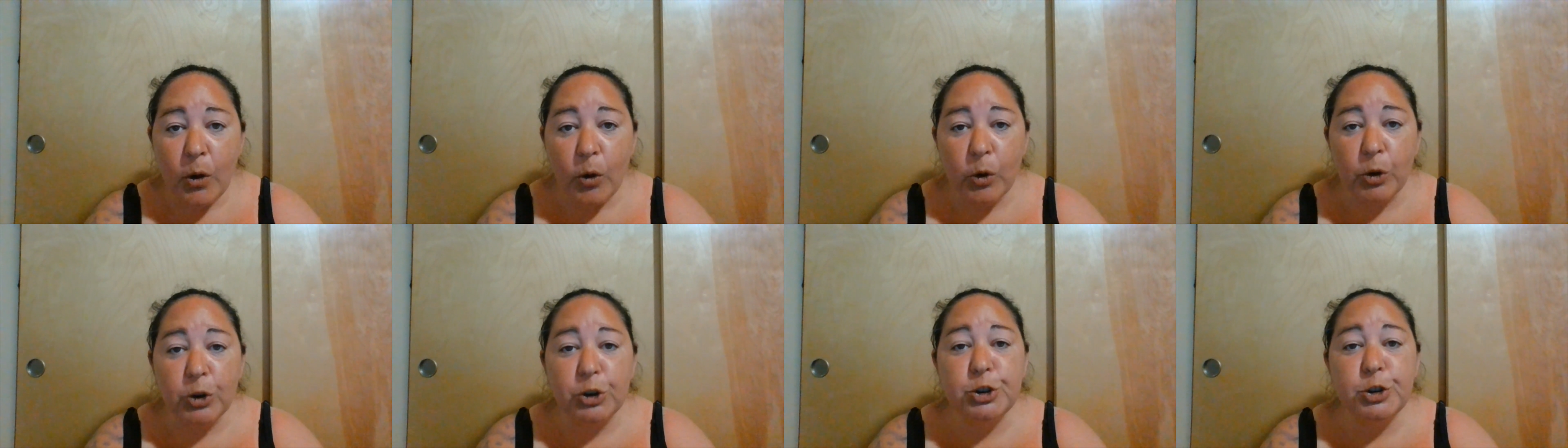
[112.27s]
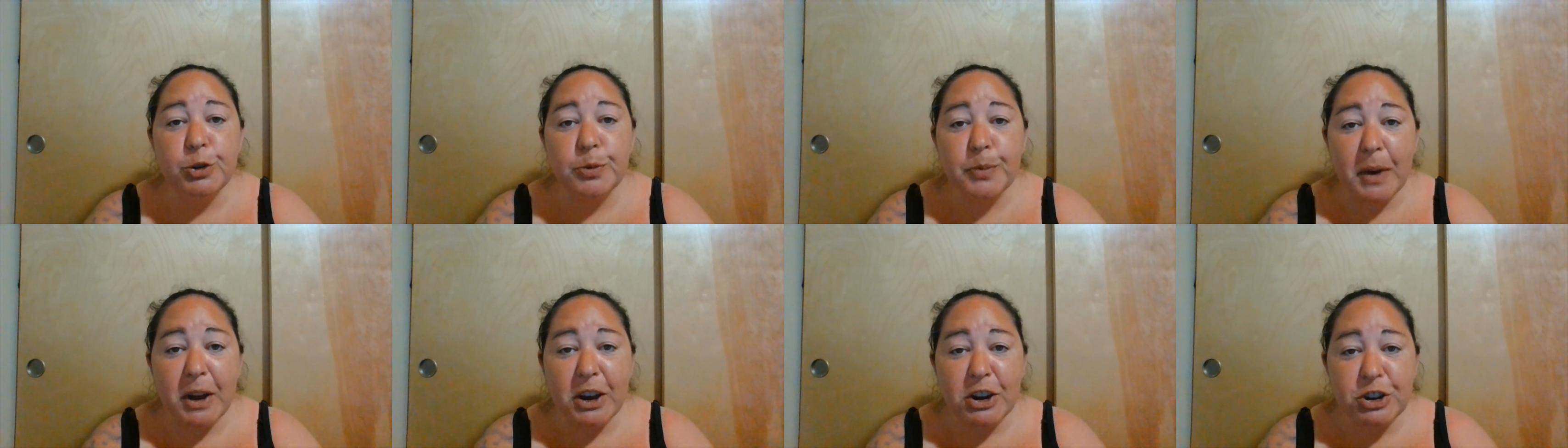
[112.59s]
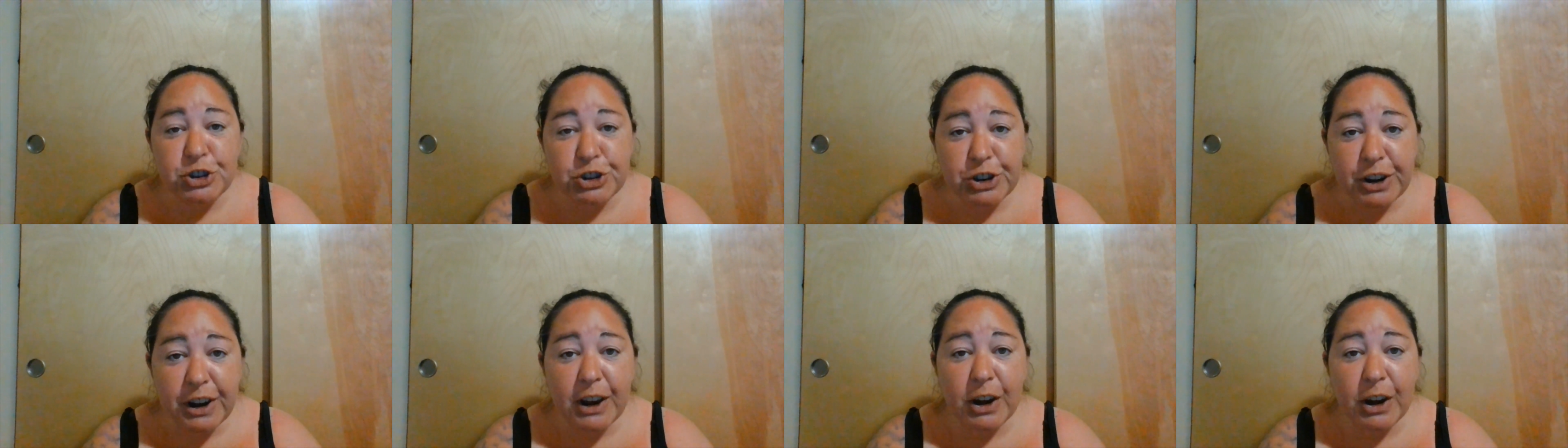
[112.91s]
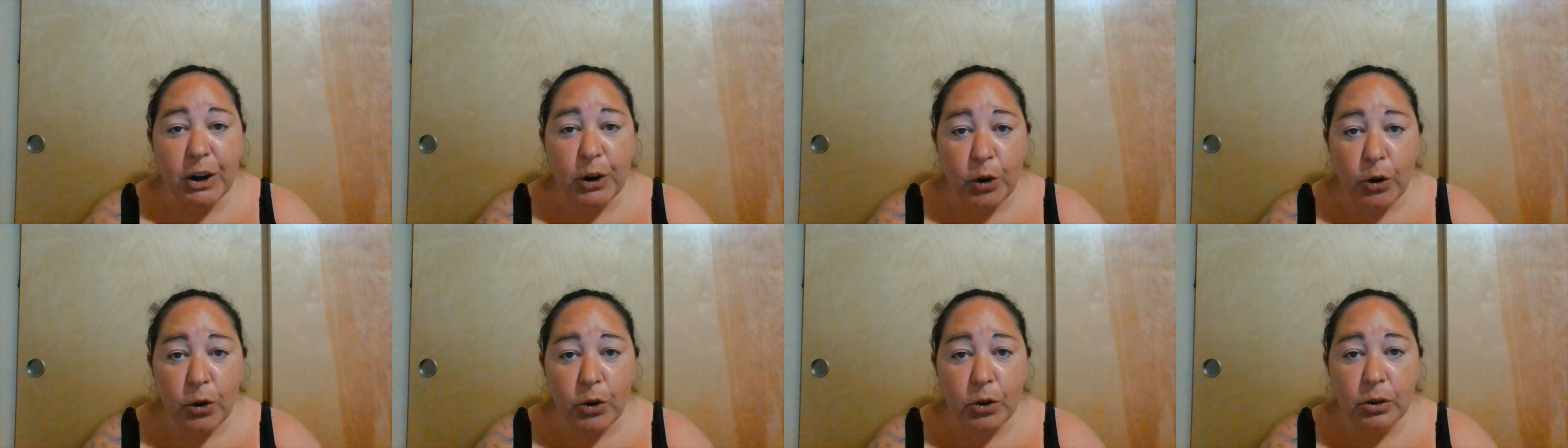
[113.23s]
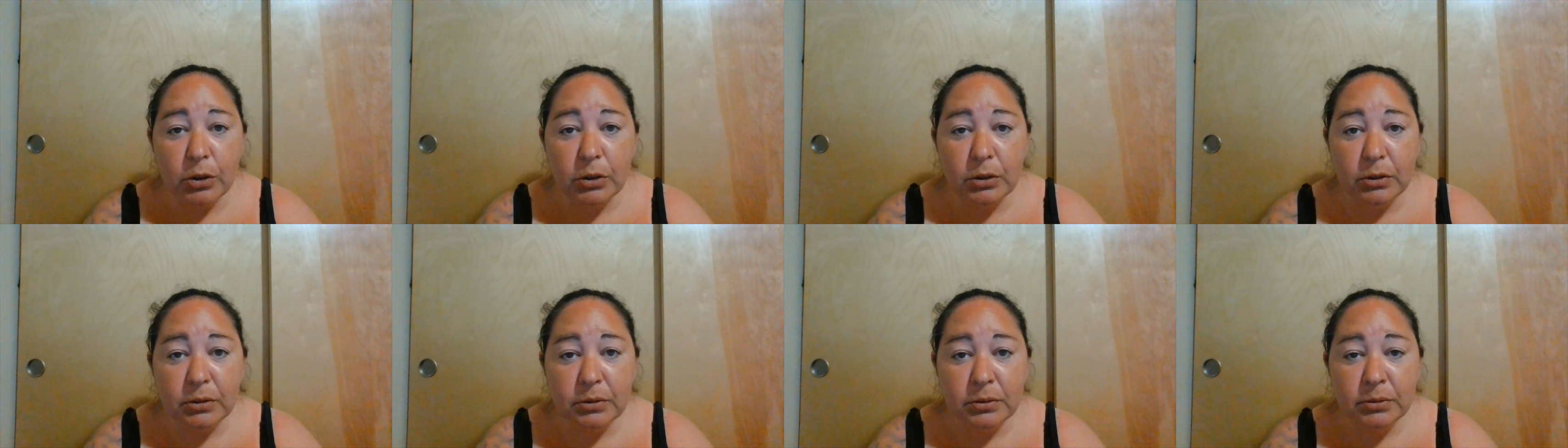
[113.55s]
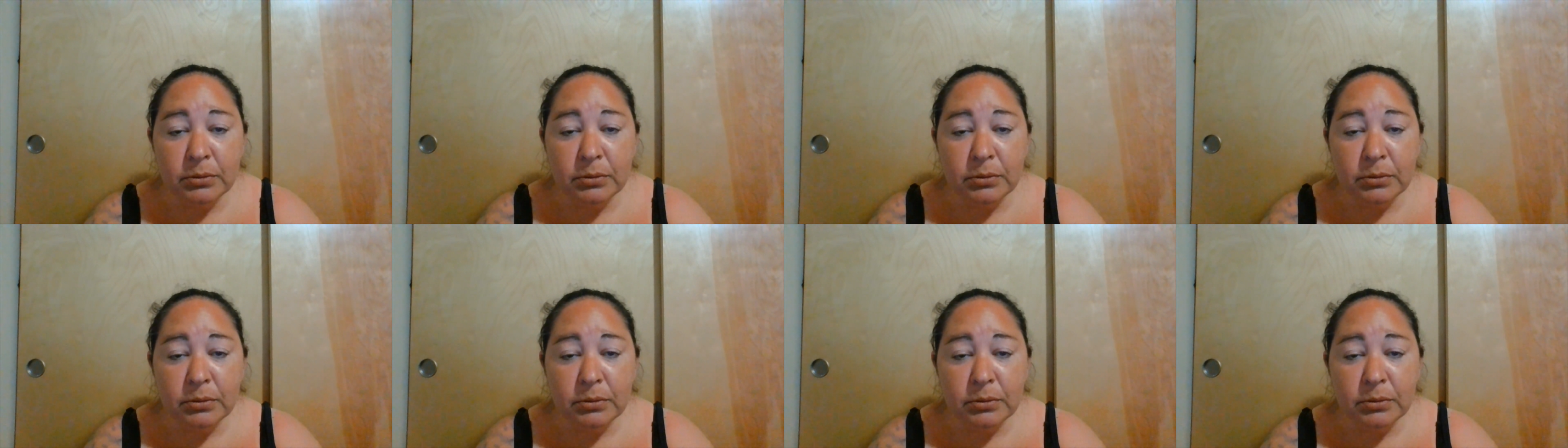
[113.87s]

or to my channel,